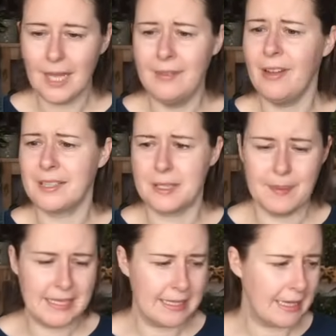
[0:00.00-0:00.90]
In fact, it's
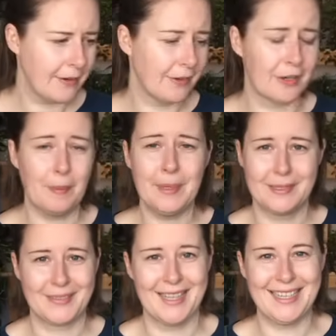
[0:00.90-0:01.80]
been in here a couple
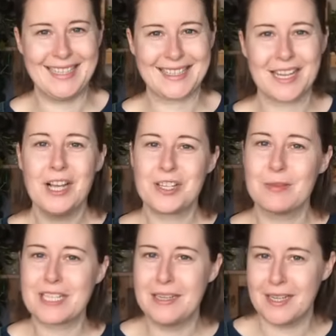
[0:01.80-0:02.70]
of nights, so
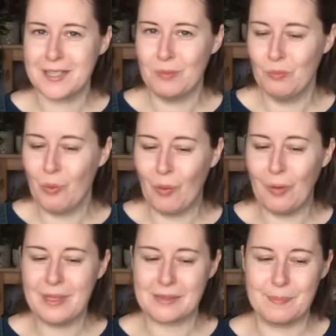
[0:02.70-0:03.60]
it's nice and
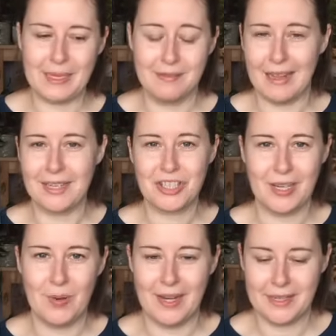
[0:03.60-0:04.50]
warm. It's been
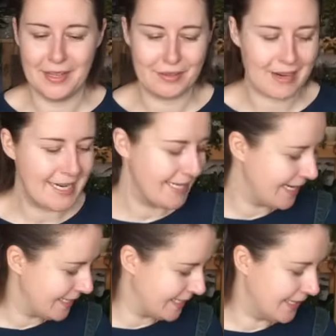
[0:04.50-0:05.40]
actually quite near the
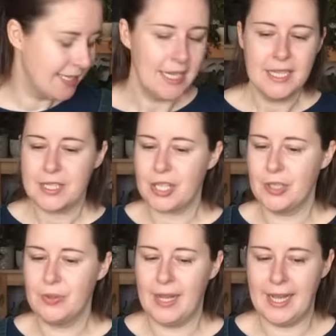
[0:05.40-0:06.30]
radiator,
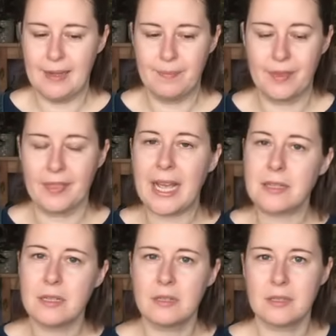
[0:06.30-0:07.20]
so um,
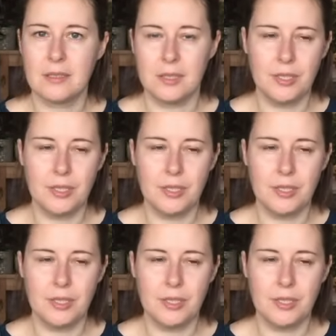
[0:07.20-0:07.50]
that's not good.